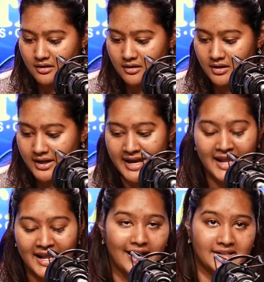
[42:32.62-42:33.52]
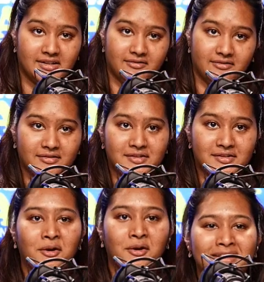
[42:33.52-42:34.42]
Get active. So,
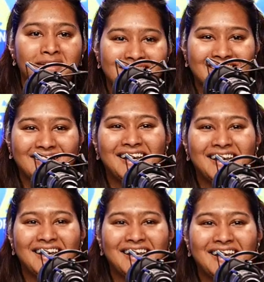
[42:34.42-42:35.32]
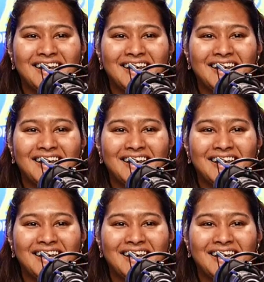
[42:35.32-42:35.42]
Anisha,